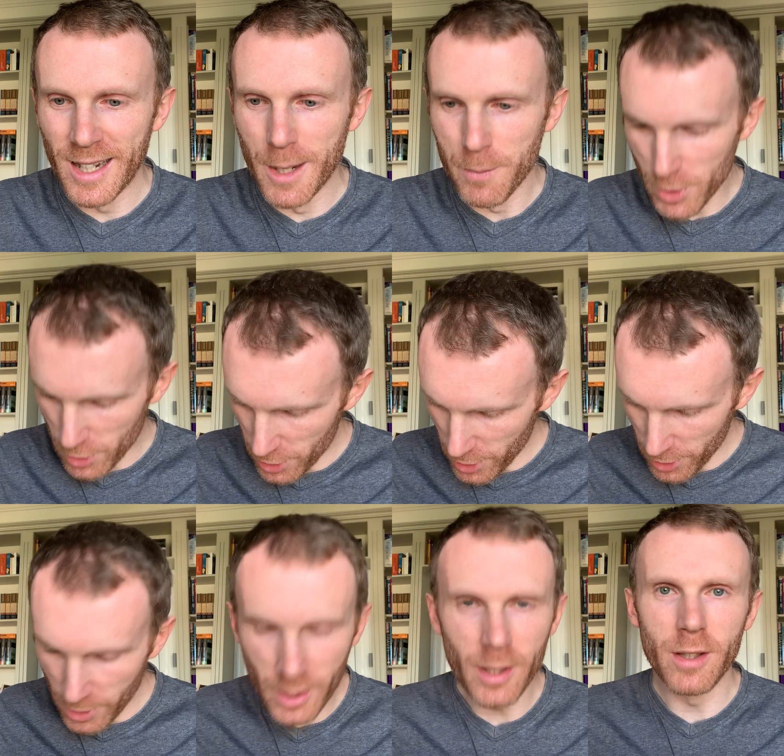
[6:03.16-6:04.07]

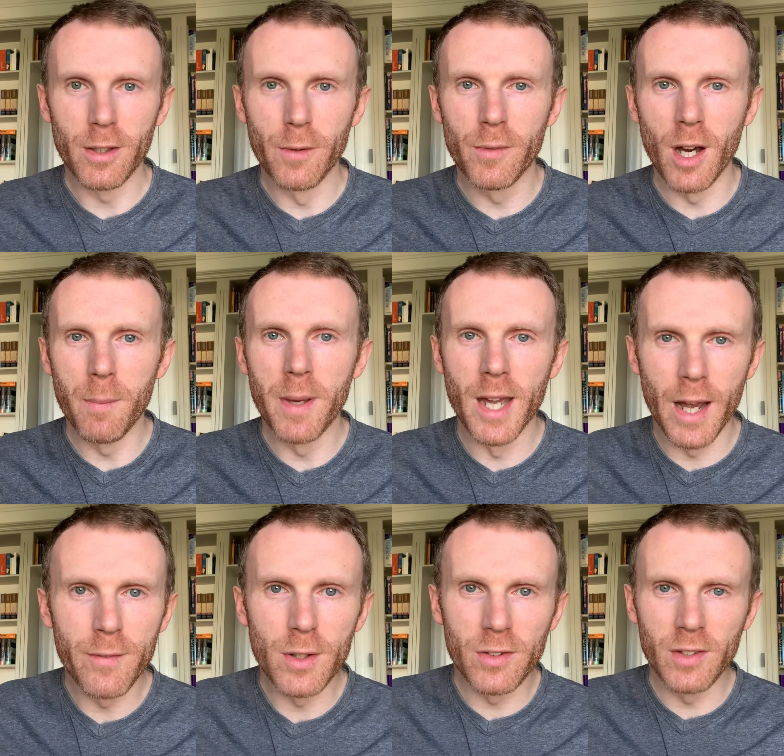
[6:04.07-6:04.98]
You've come here,
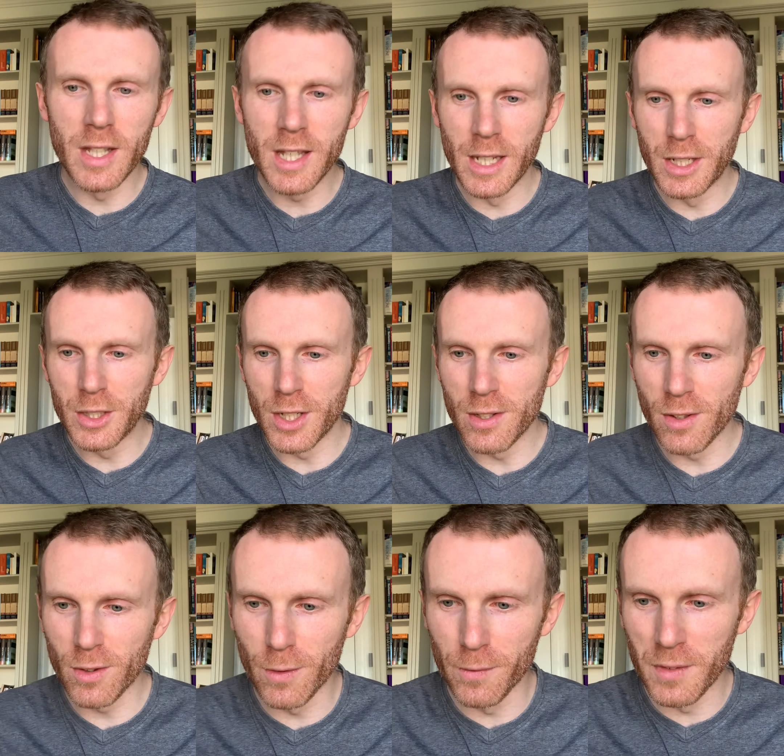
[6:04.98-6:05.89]
haven't you, seeking
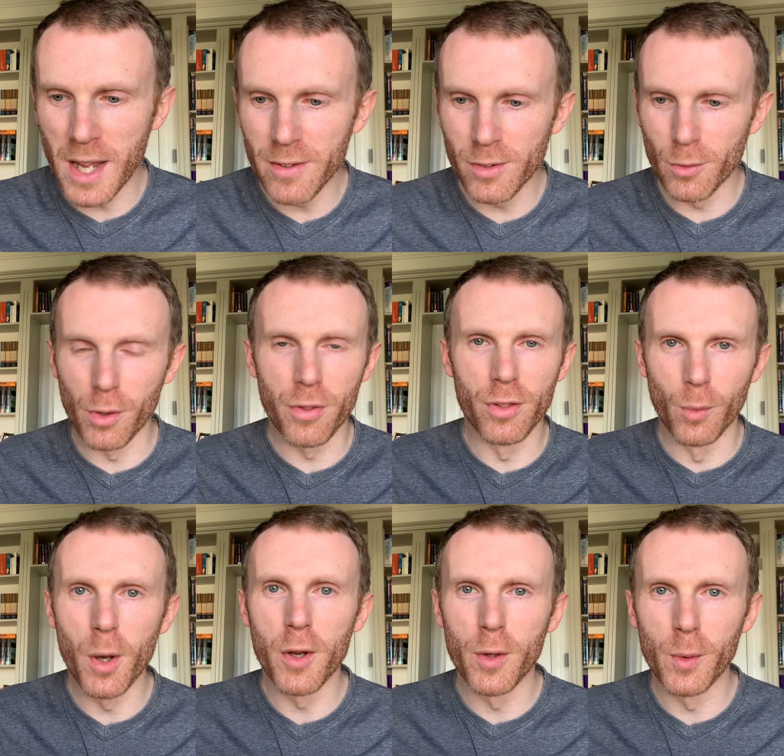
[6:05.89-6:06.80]
Jesus of Nazareth, the
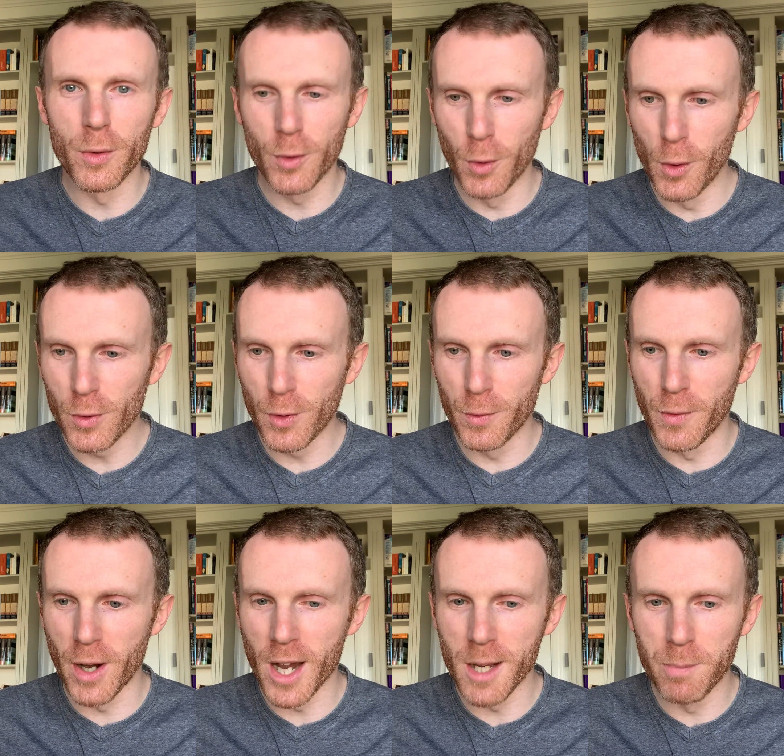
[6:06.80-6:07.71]
one who was
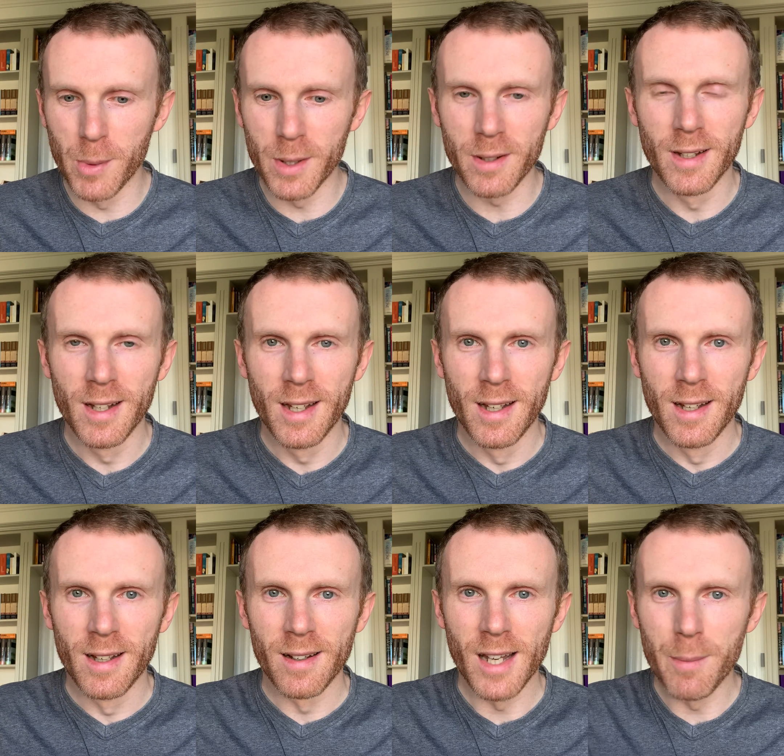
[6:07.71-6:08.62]
crucified. But
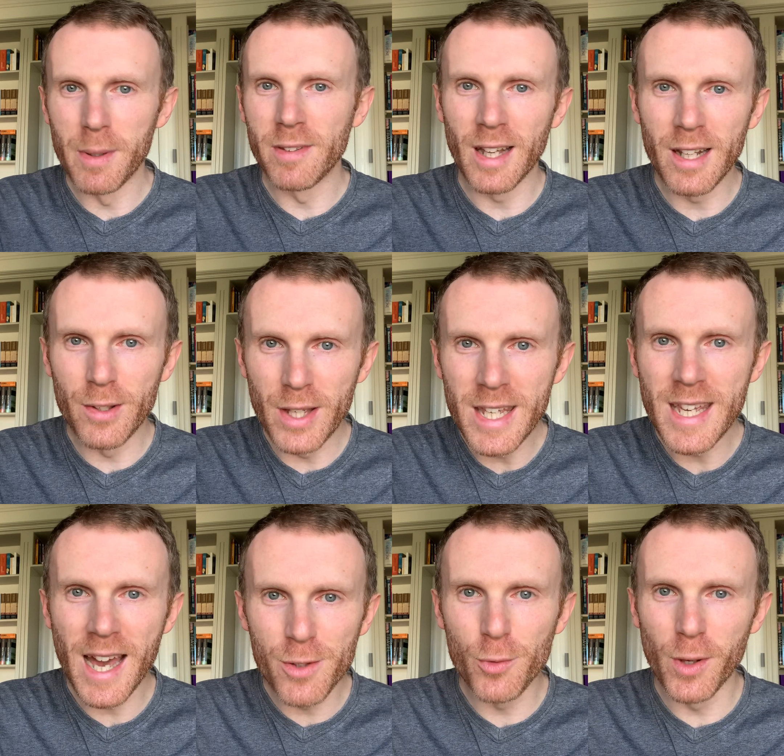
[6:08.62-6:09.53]
let me tell you, he
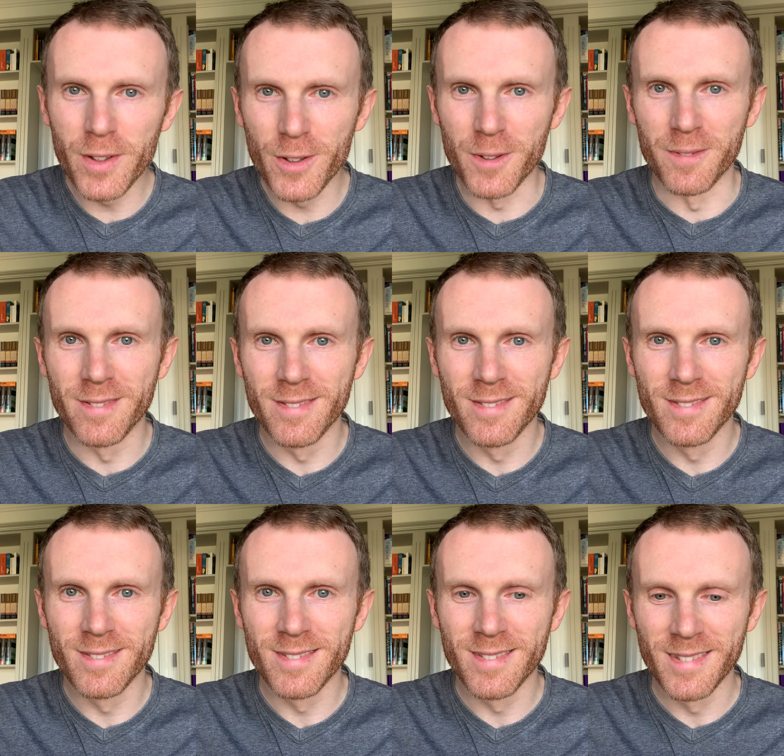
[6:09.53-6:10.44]
has risen.
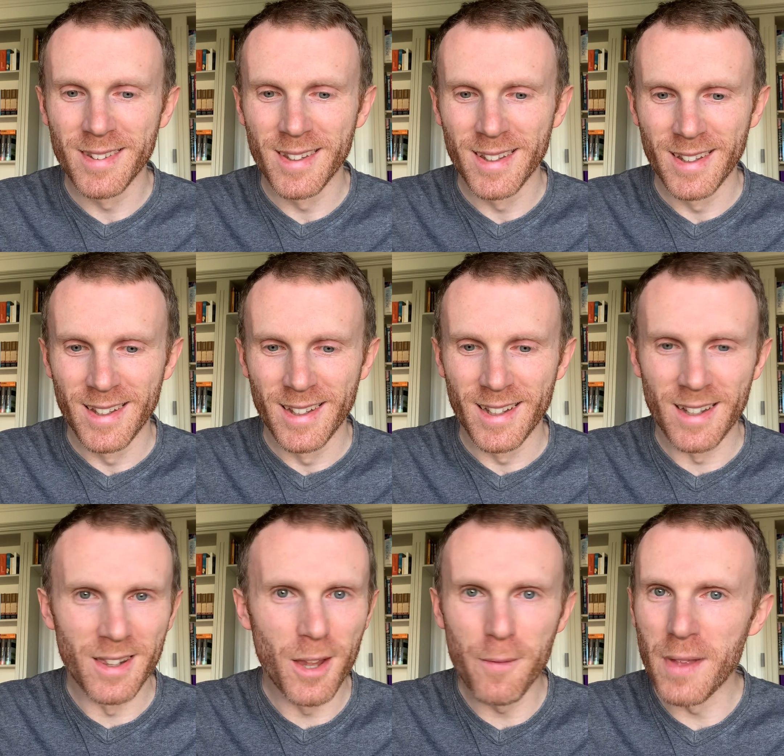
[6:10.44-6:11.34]

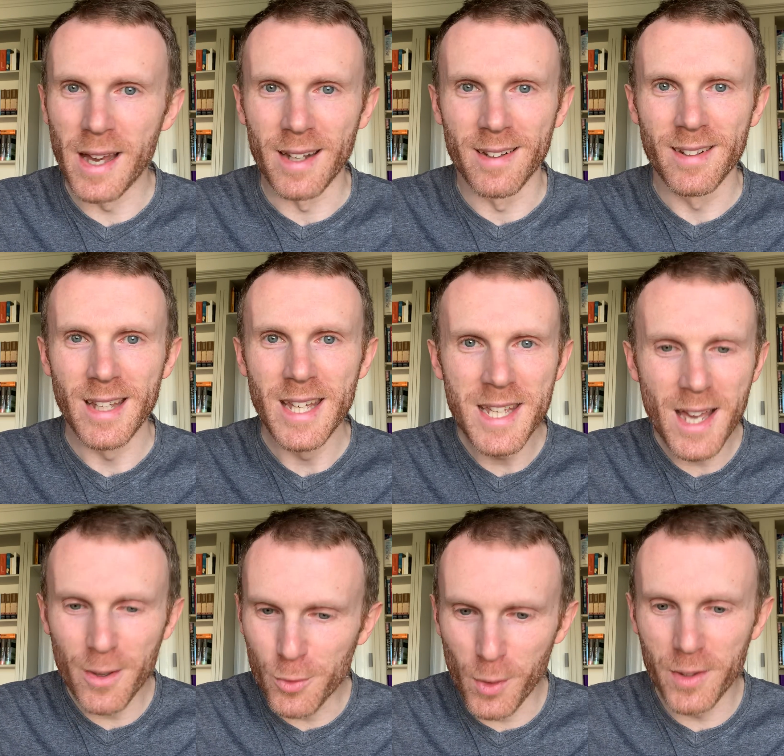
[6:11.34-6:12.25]
Love that. He
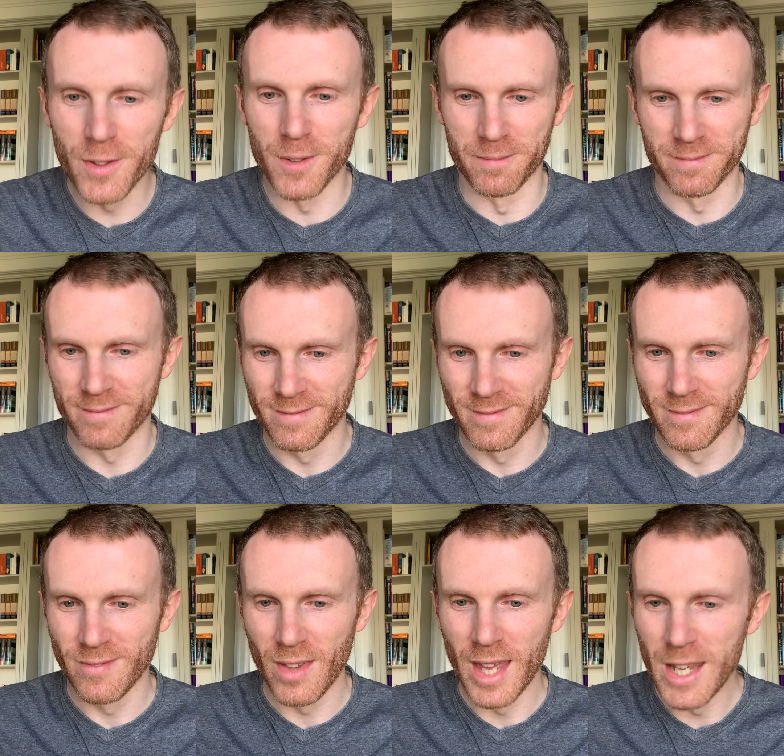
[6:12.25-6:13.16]
has risen.
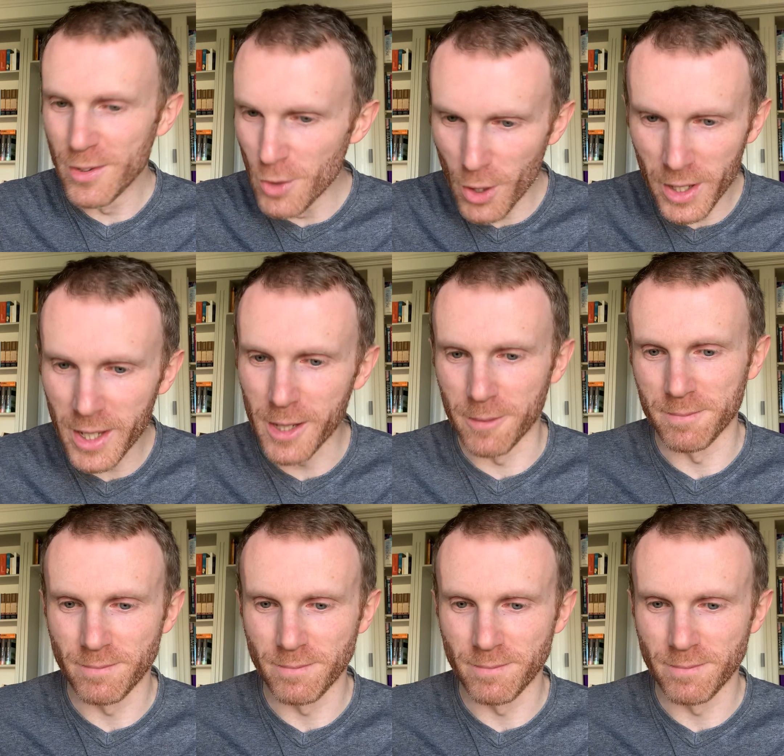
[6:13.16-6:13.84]
He's not here.